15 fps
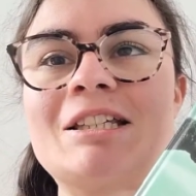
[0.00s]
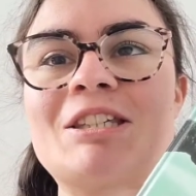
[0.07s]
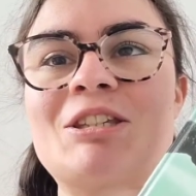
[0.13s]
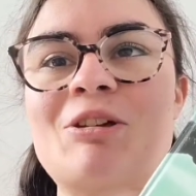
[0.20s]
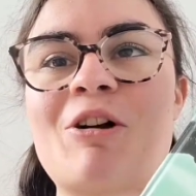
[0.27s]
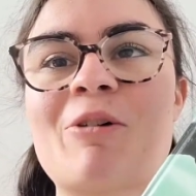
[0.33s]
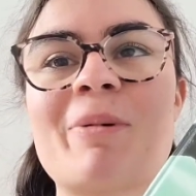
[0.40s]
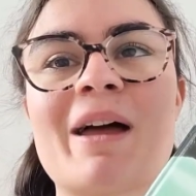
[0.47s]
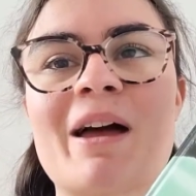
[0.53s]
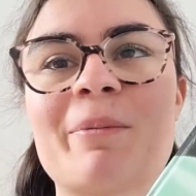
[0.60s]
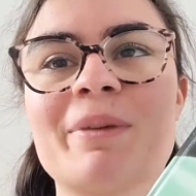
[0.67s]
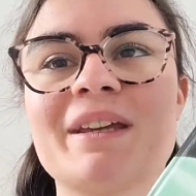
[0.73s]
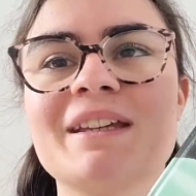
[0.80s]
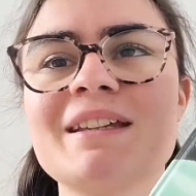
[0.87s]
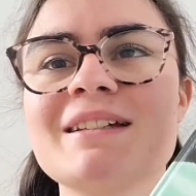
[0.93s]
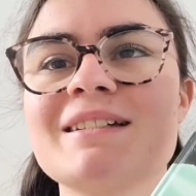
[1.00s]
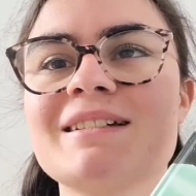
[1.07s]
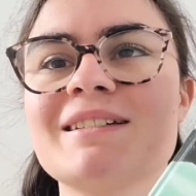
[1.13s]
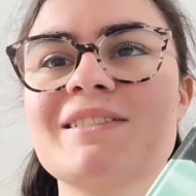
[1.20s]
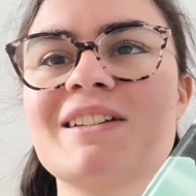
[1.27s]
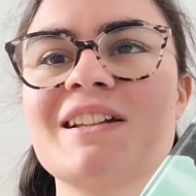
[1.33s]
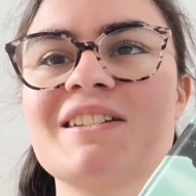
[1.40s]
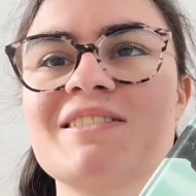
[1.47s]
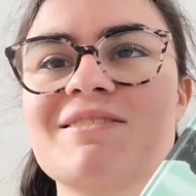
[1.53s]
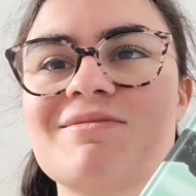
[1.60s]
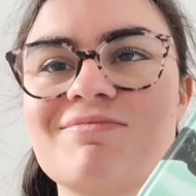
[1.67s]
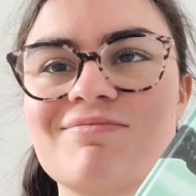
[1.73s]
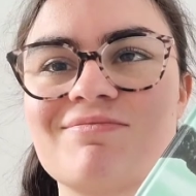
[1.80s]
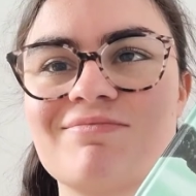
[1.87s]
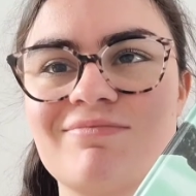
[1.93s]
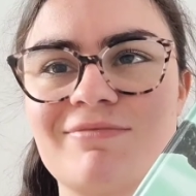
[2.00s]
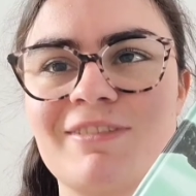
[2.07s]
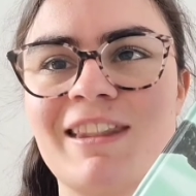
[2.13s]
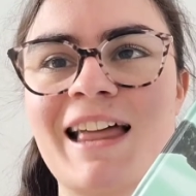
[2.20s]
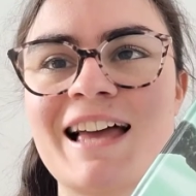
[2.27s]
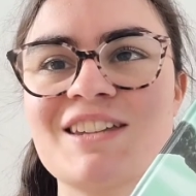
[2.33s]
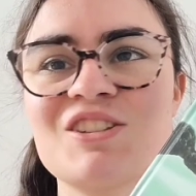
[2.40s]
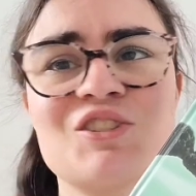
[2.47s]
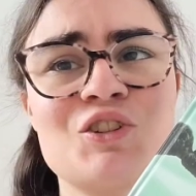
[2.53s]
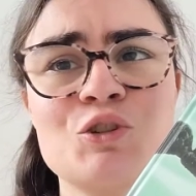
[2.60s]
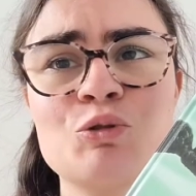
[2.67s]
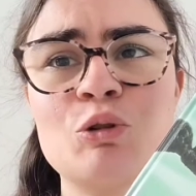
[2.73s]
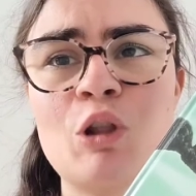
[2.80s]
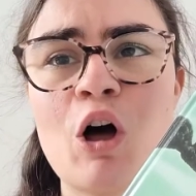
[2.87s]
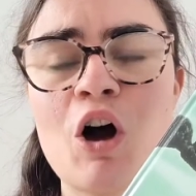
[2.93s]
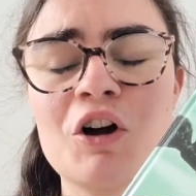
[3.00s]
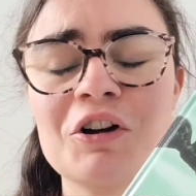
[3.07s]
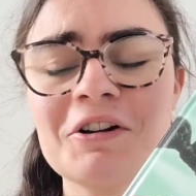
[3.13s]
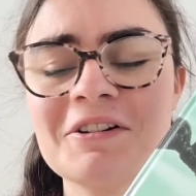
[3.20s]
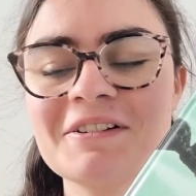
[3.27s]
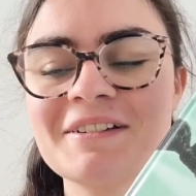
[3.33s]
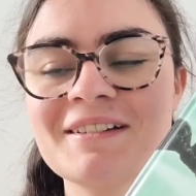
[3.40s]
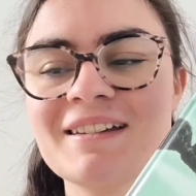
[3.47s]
So I'm happy. Didn't last too long.